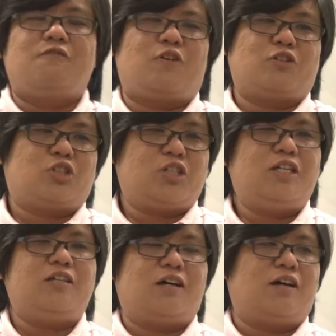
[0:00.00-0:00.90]
for
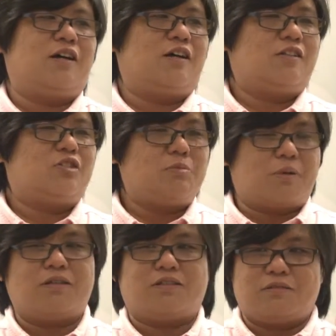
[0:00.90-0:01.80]
three, uh, three
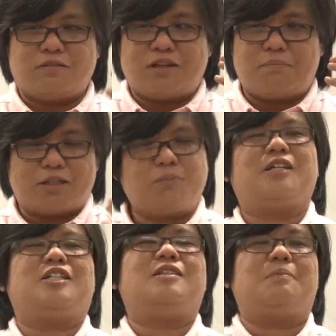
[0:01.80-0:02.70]
the
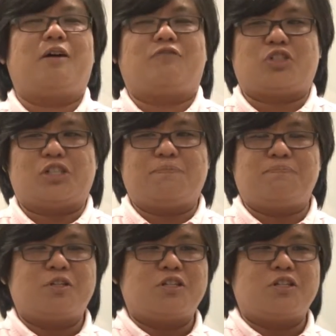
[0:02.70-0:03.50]
multiplication table of three.